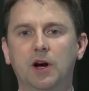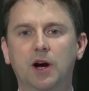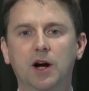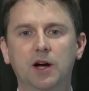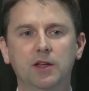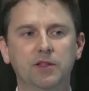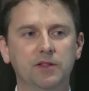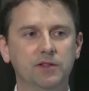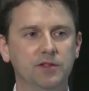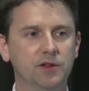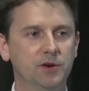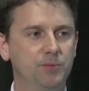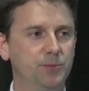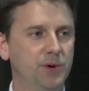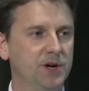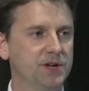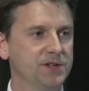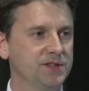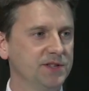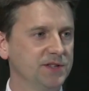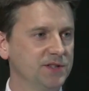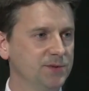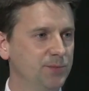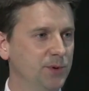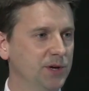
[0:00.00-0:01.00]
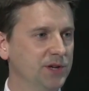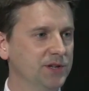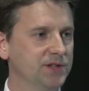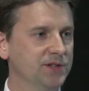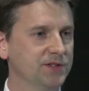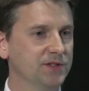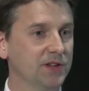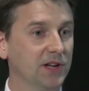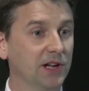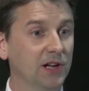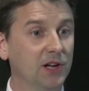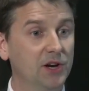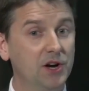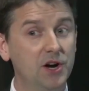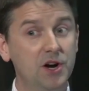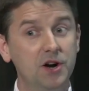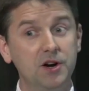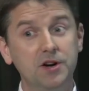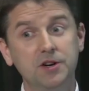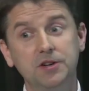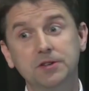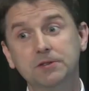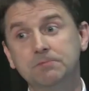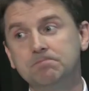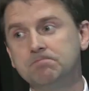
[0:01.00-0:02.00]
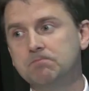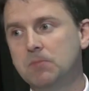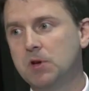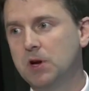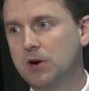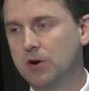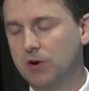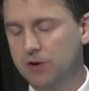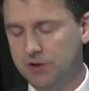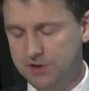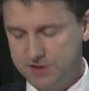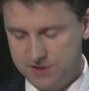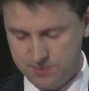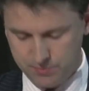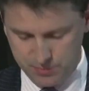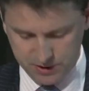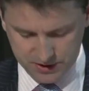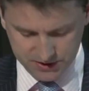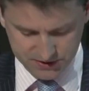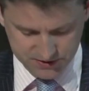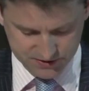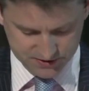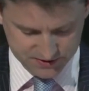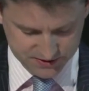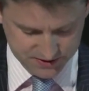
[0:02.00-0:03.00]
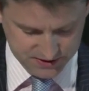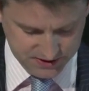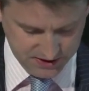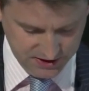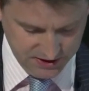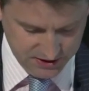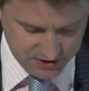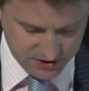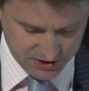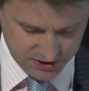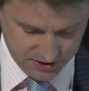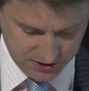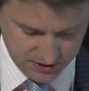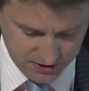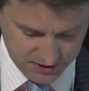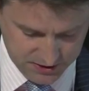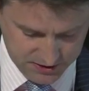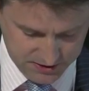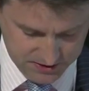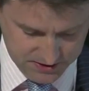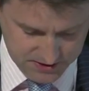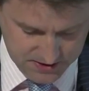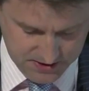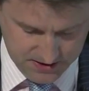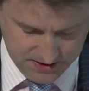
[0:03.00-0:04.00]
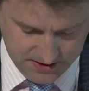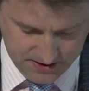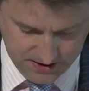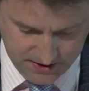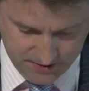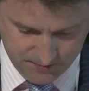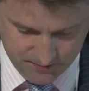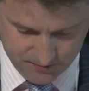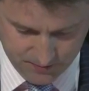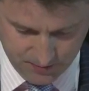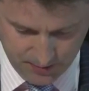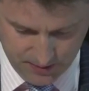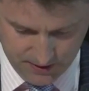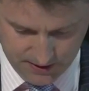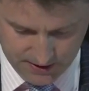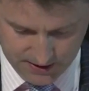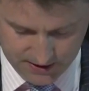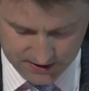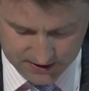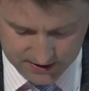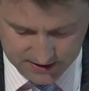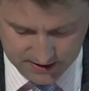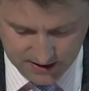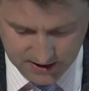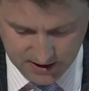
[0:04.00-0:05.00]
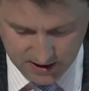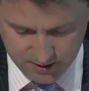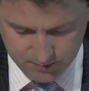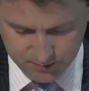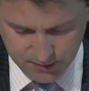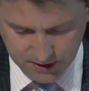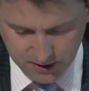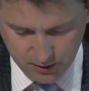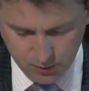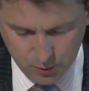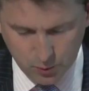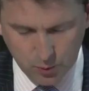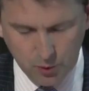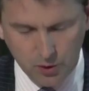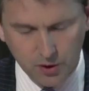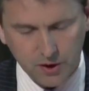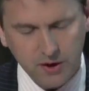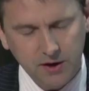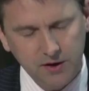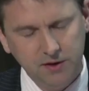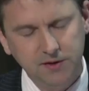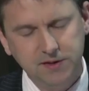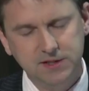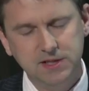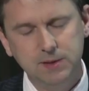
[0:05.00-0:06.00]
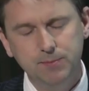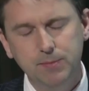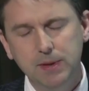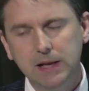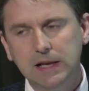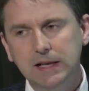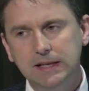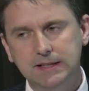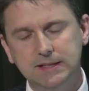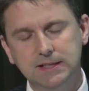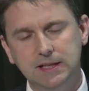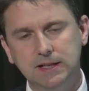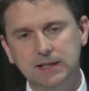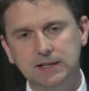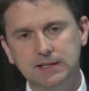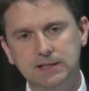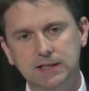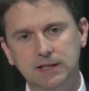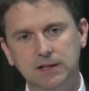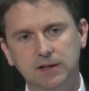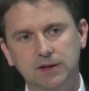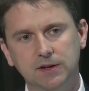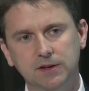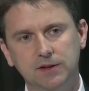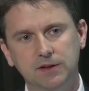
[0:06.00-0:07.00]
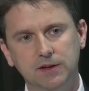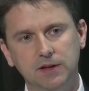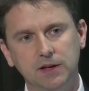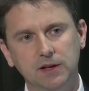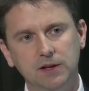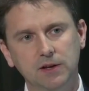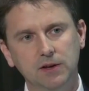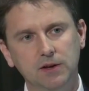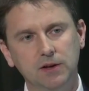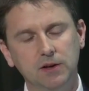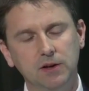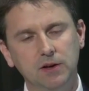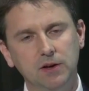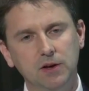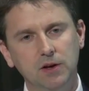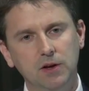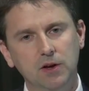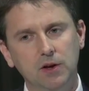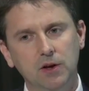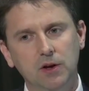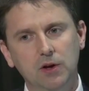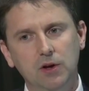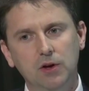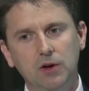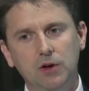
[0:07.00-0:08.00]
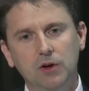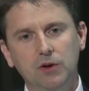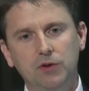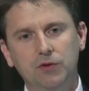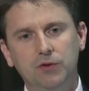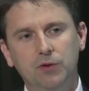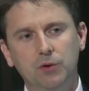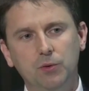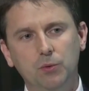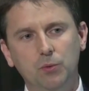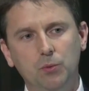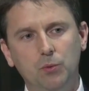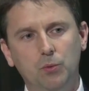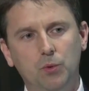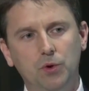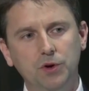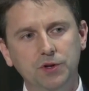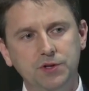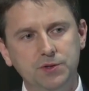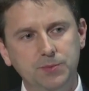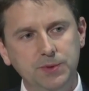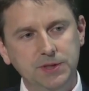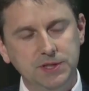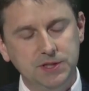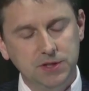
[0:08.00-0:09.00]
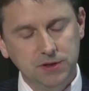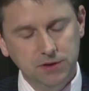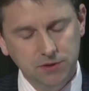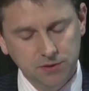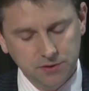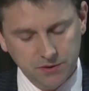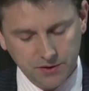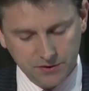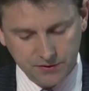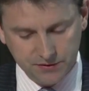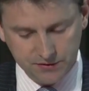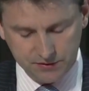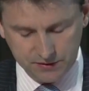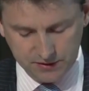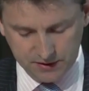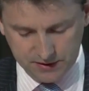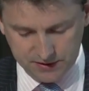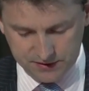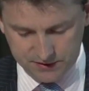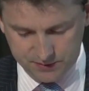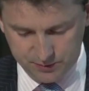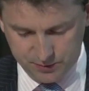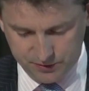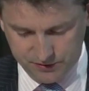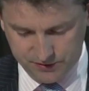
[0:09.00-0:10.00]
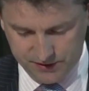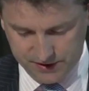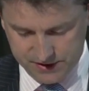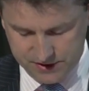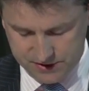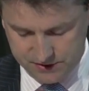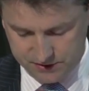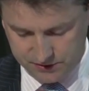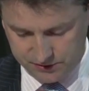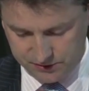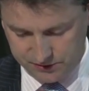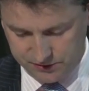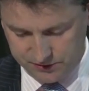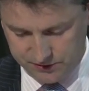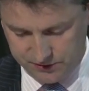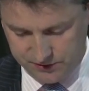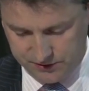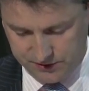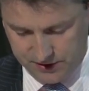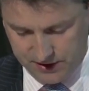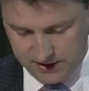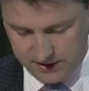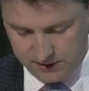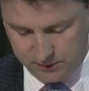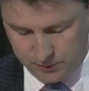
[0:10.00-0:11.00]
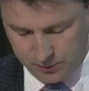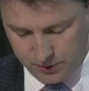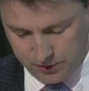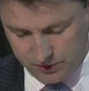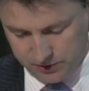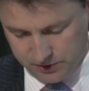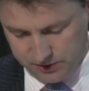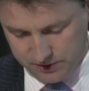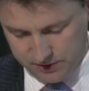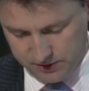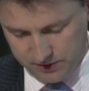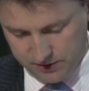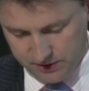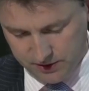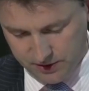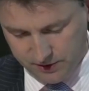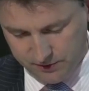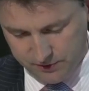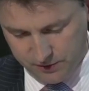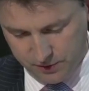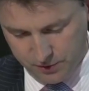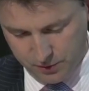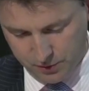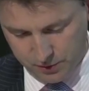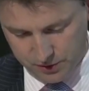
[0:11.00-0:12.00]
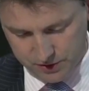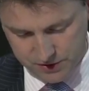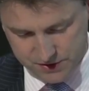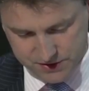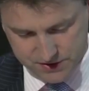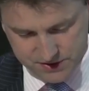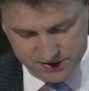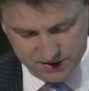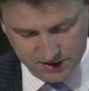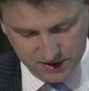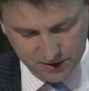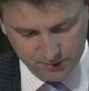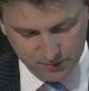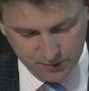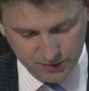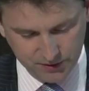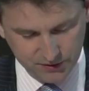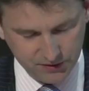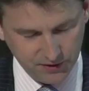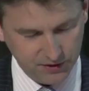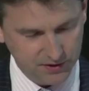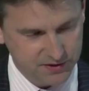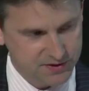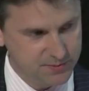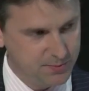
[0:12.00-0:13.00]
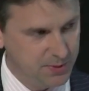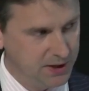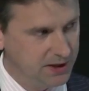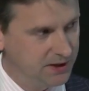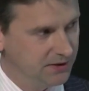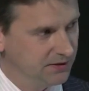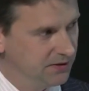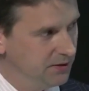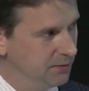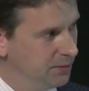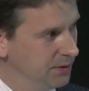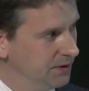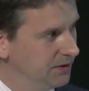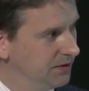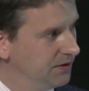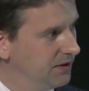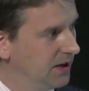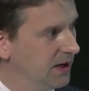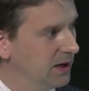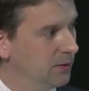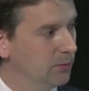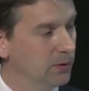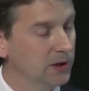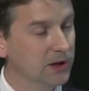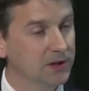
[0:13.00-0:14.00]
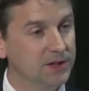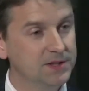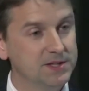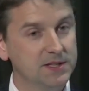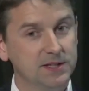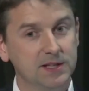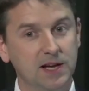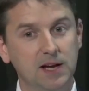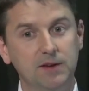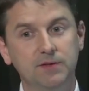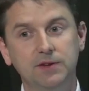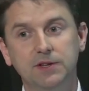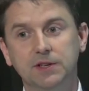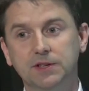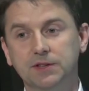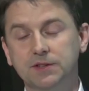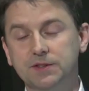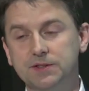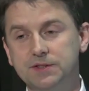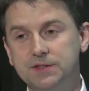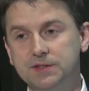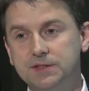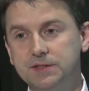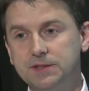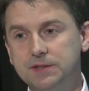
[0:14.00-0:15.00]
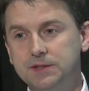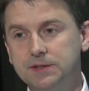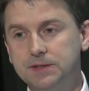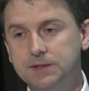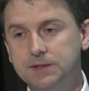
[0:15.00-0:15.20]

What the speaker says: either their personal experience as a learner or their experience as a teacher. And it can be quite debilitating, I think. So what do we do as professionals instead? Well, of course, as other speakers have been saying, we look to the evidence.